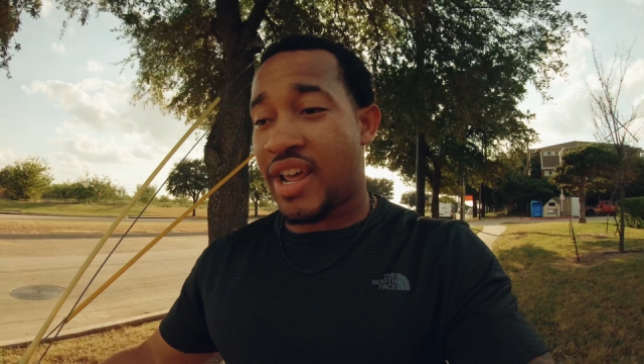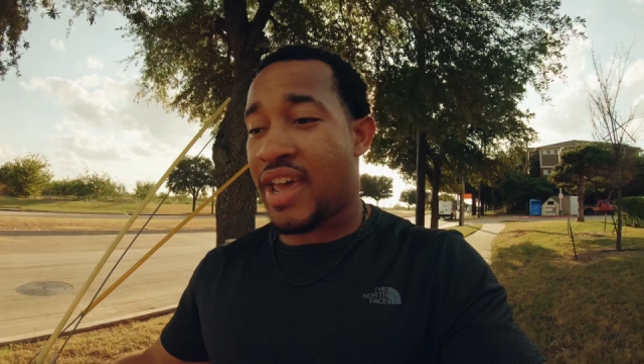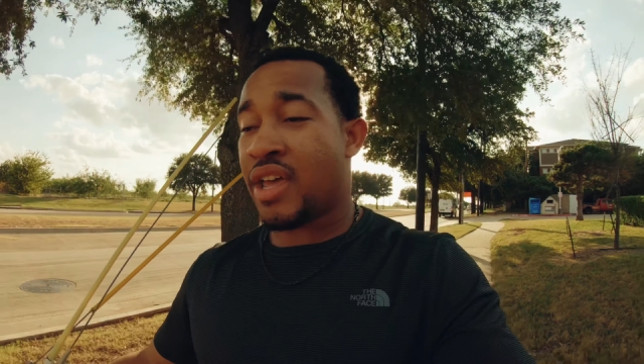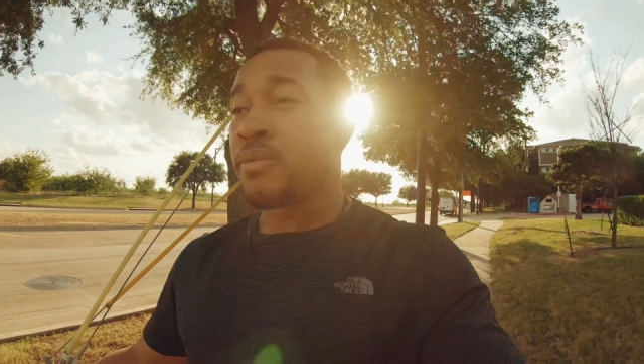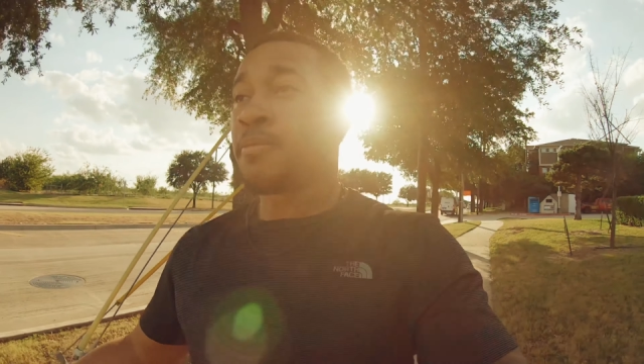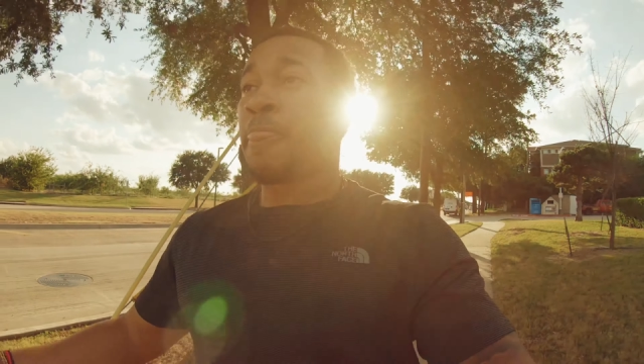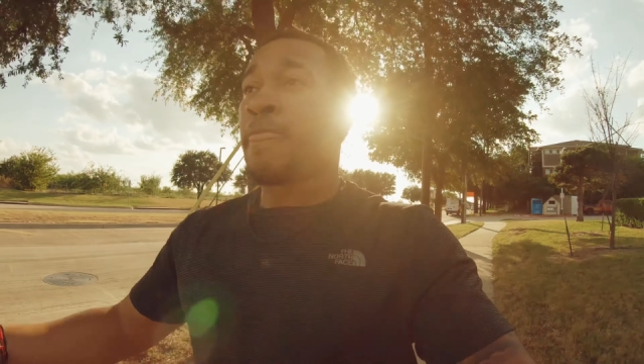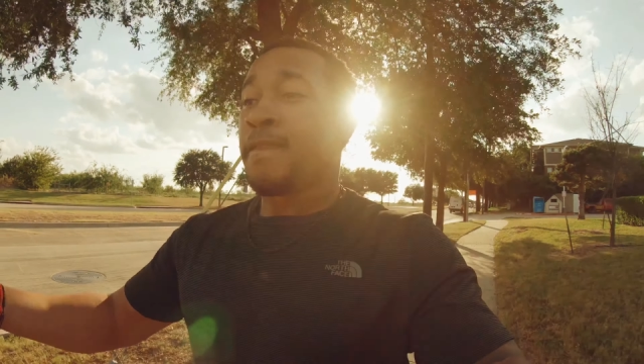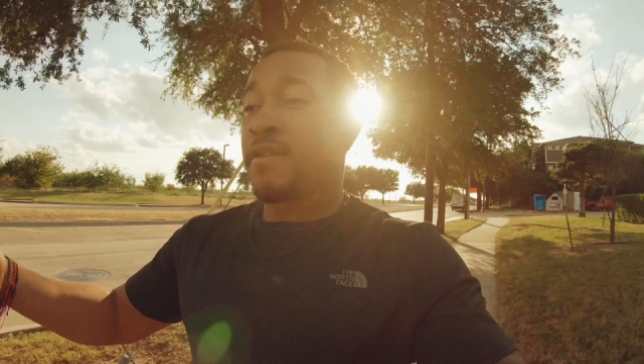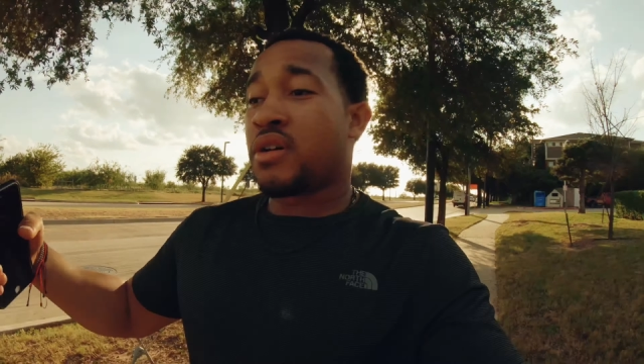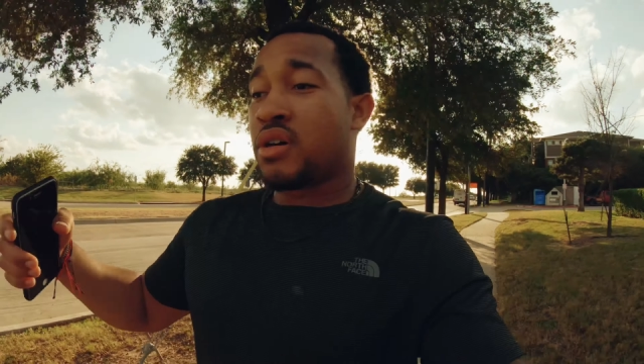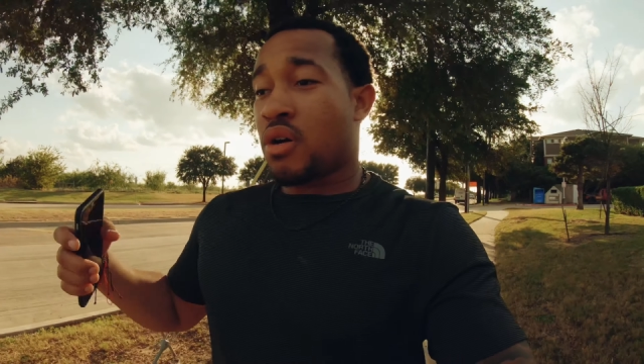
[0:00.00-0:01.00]
that
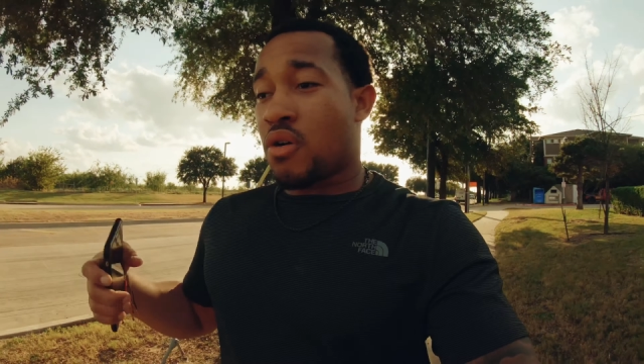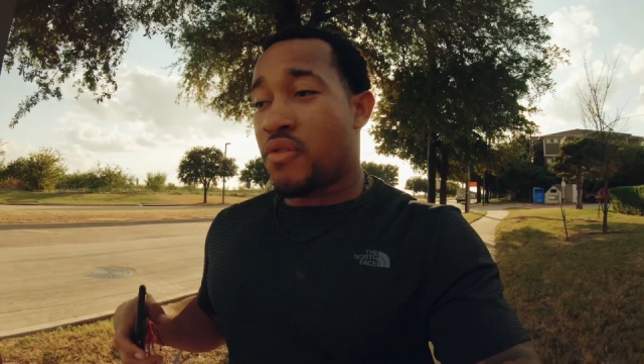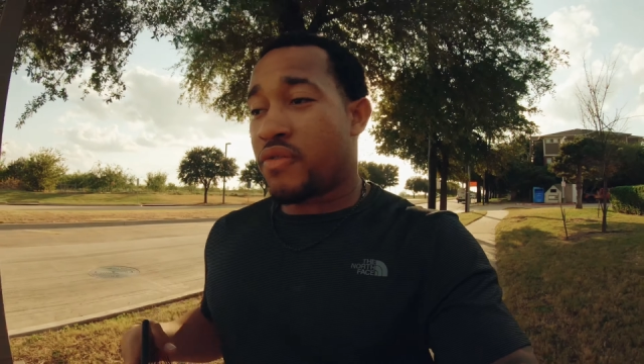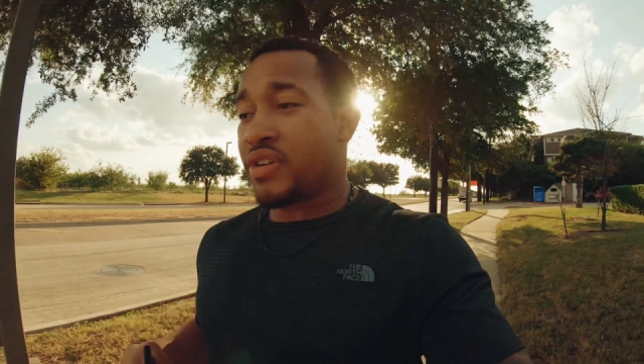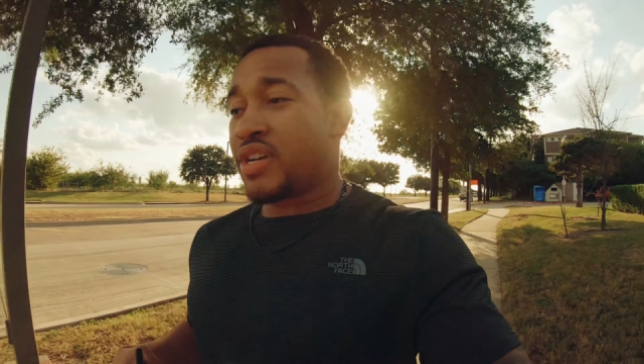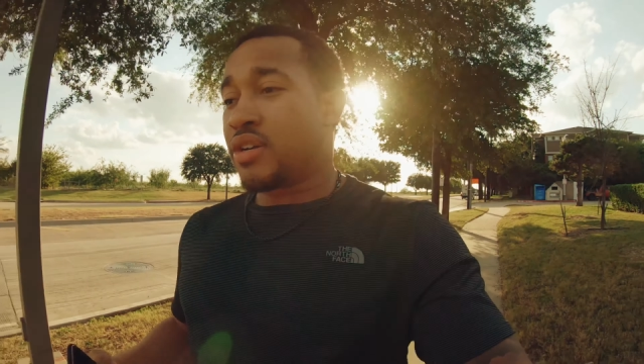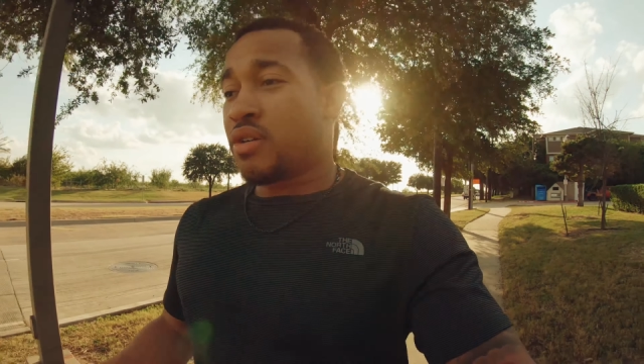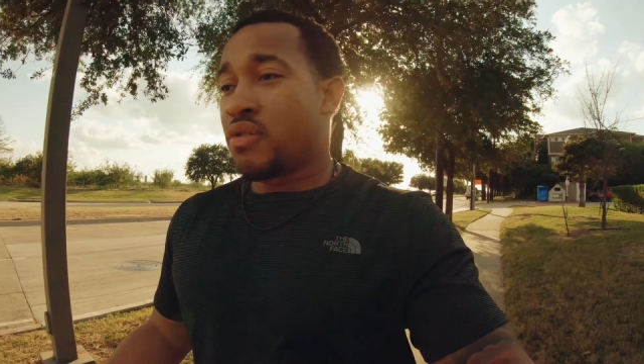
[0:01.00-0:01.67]
over and